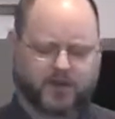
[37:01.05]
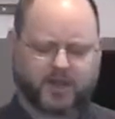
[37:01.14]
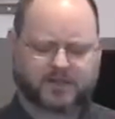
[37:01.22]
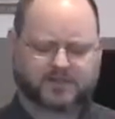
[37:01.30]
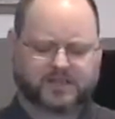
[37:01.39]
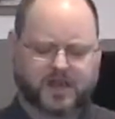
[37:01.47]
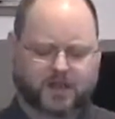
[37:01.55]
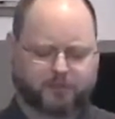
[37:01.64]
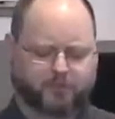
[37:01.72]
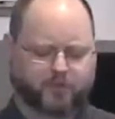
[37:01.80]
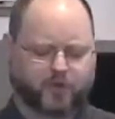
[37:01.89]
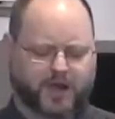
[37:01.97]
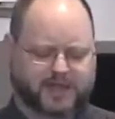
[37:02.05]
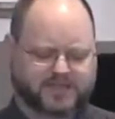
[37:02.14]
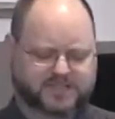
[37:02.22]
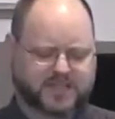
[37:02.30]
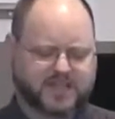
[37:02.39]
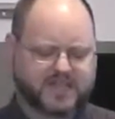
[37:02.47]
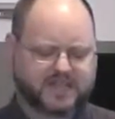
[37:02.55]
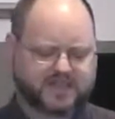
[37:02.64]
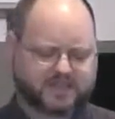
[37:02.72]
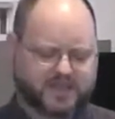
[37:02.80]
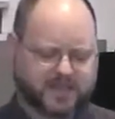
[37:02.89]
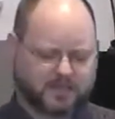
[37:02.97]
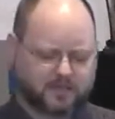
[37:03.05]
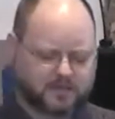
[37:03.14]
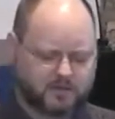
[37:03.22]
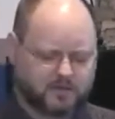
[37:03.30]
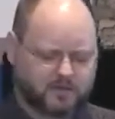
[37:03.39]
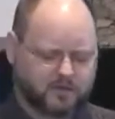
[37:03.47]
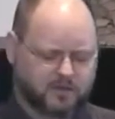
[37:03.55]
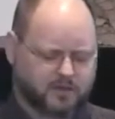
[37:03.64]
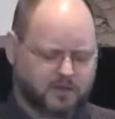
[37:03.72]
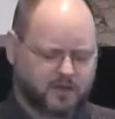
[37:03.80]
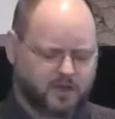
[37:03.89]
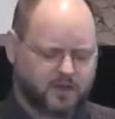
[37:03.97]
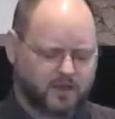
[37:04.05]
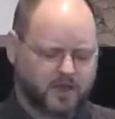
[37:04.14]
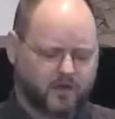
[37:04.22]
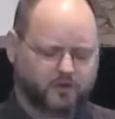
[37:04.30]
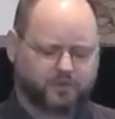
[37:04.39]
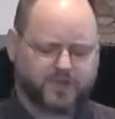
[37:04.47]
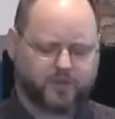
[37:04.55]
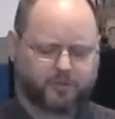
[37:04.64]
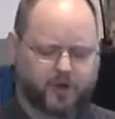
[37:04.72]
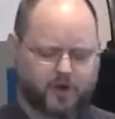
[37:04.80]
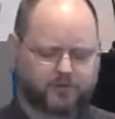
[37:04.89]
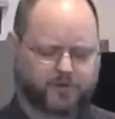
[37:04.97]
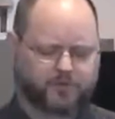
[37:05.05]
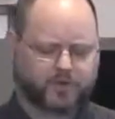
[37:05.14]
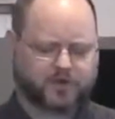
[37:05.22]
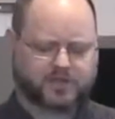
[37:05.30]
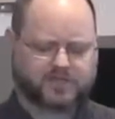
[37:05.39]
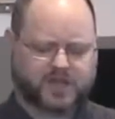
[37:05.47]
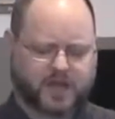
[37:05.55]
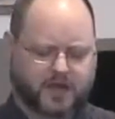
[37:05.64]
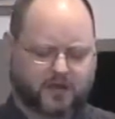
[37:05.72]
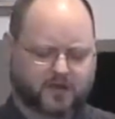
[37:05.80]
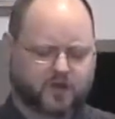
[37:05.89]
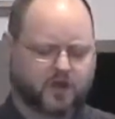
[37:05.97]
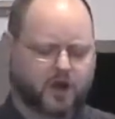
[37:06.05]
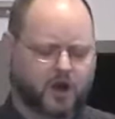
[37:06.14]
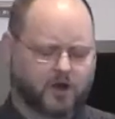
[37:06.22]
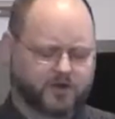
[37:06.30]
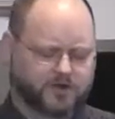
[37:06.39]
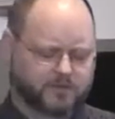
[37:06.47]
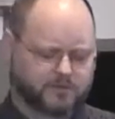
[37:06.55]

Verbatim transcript: let us not embrace anything that would be apart from your desire, your heart.